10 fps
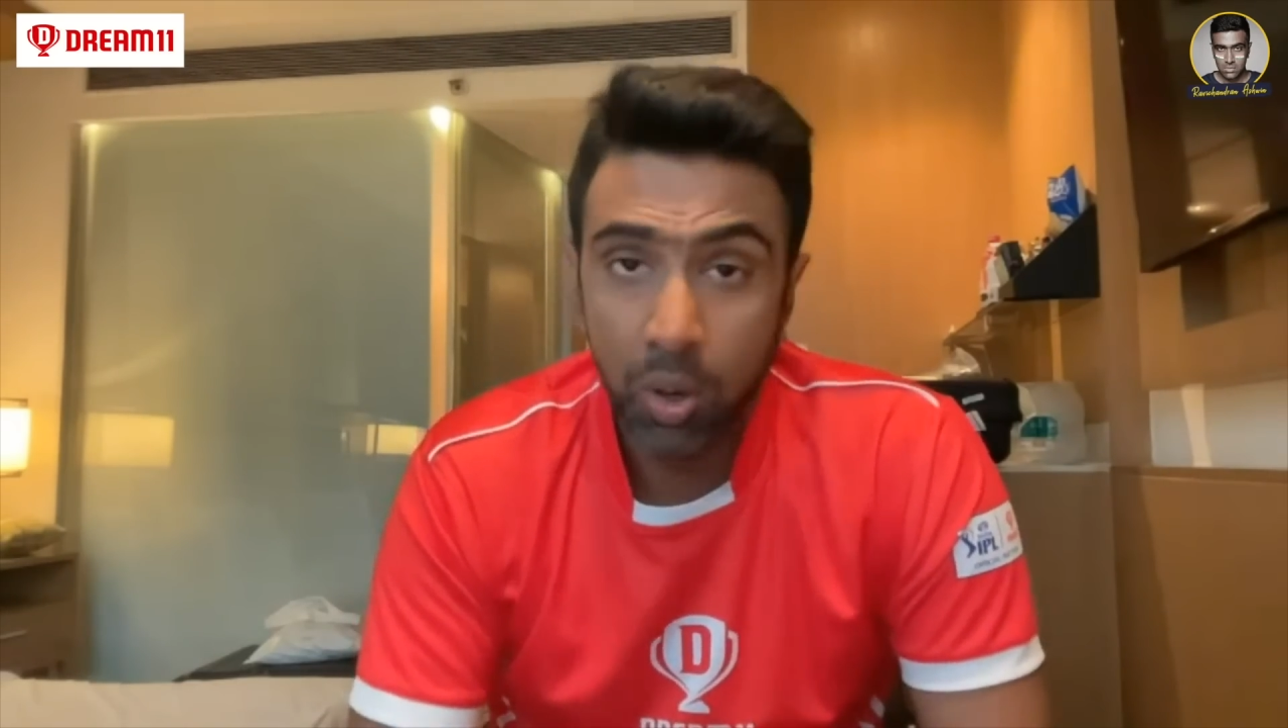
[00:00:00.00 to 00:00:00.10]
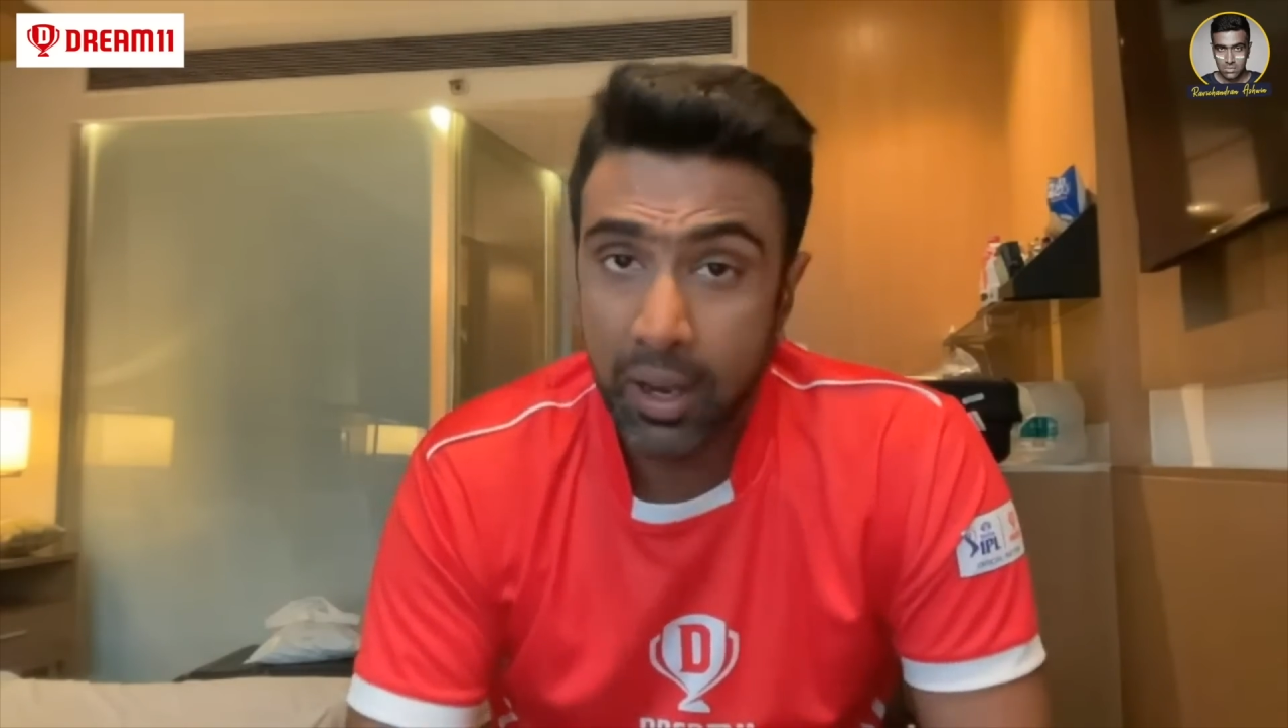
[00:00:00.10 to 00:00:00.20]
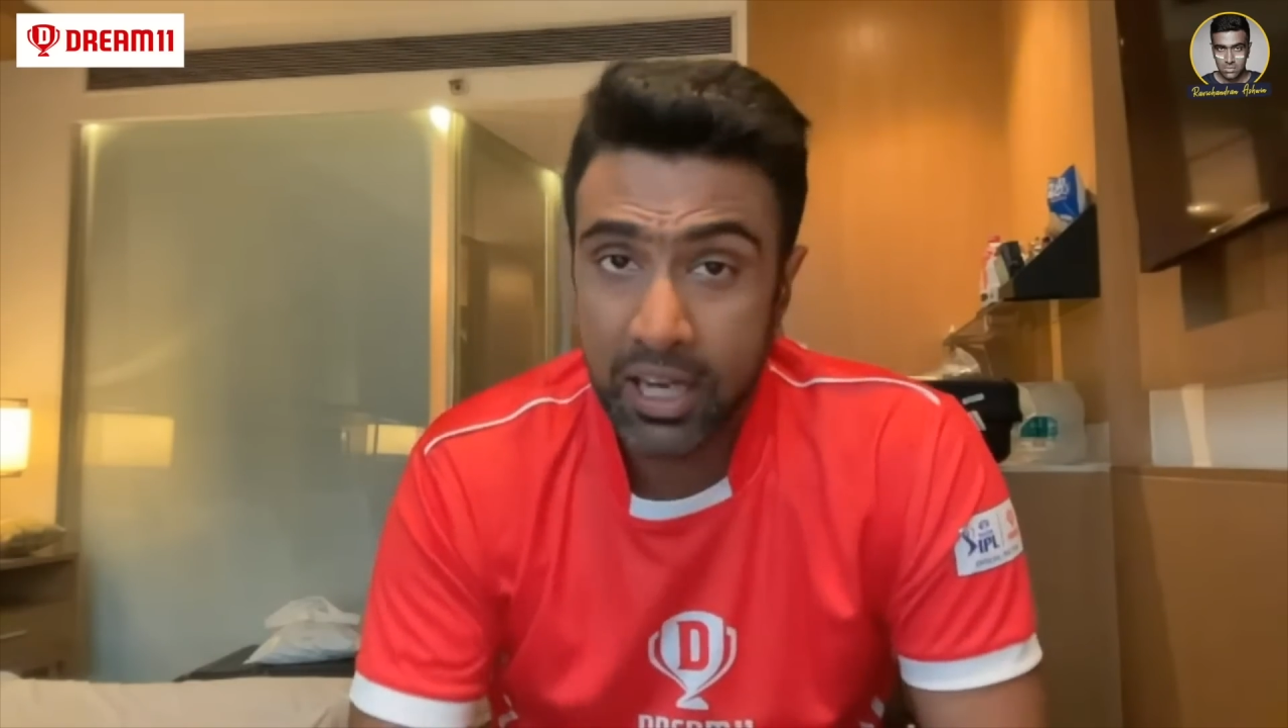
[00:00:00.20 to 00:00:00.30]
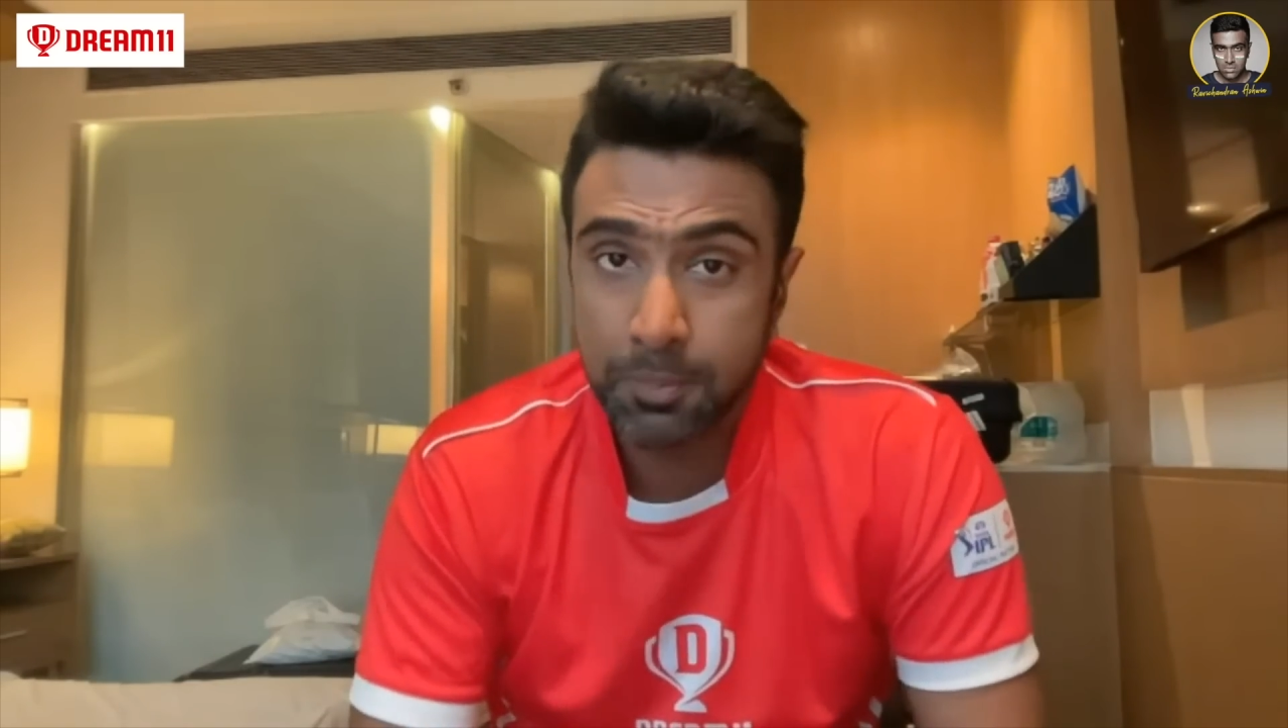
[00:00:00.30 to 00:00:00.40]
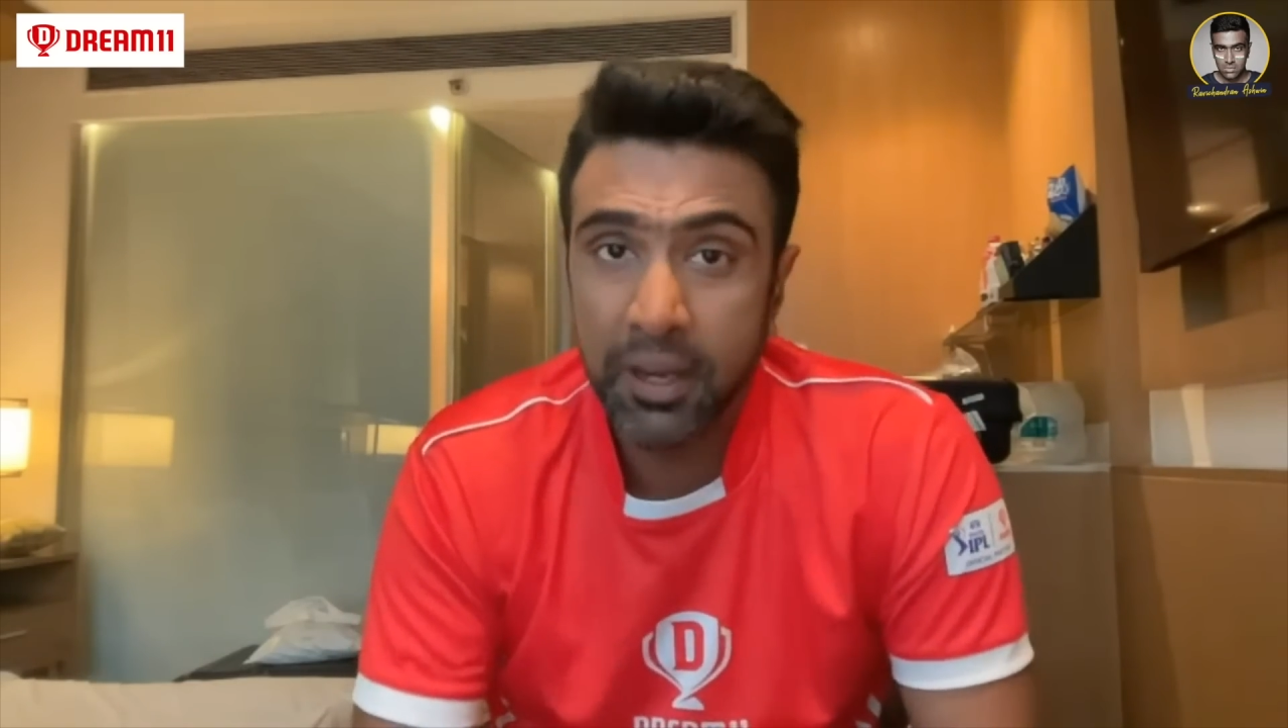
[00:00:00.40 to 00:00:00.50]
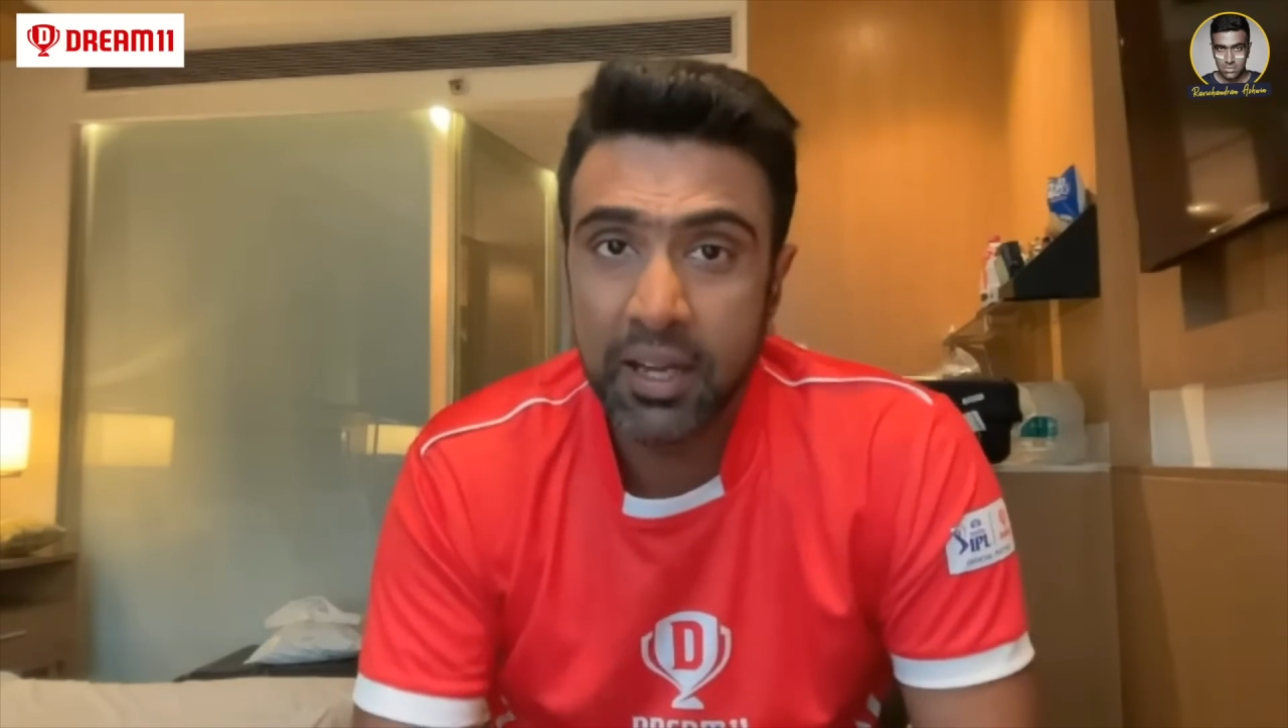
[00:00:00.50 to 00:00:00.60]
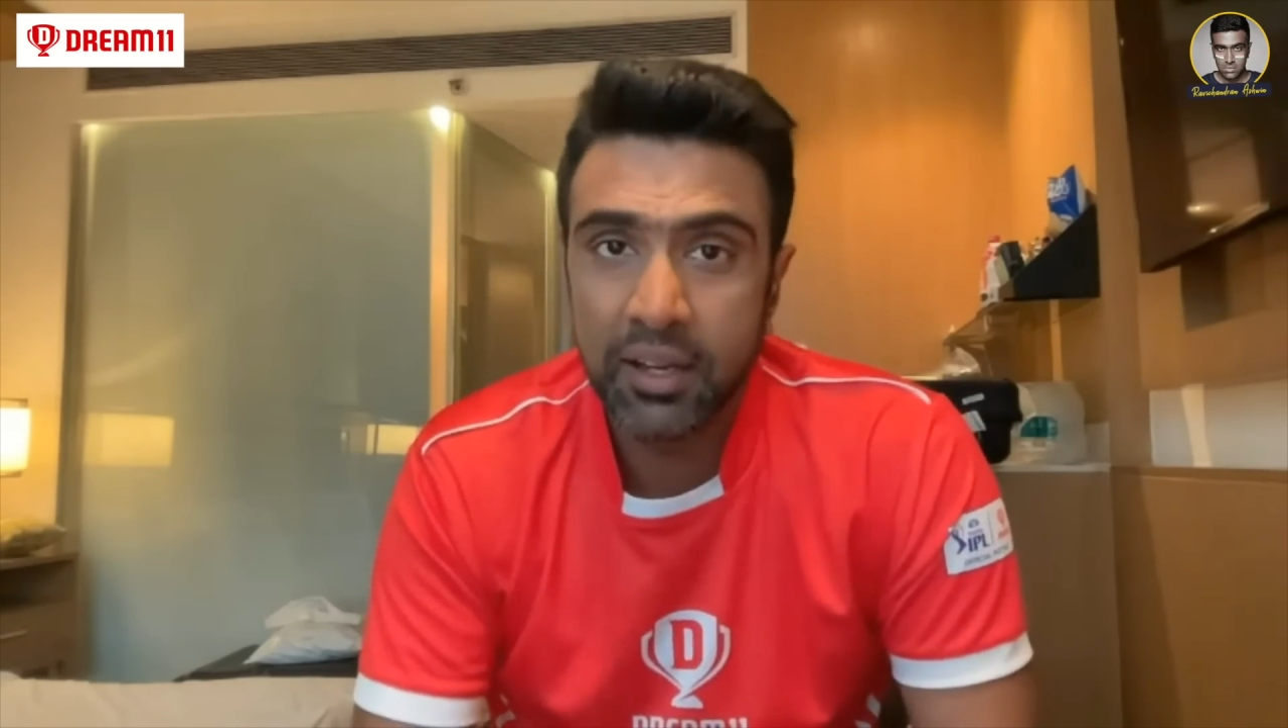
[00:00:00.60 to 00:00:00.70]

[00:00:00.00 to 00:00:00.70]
expecting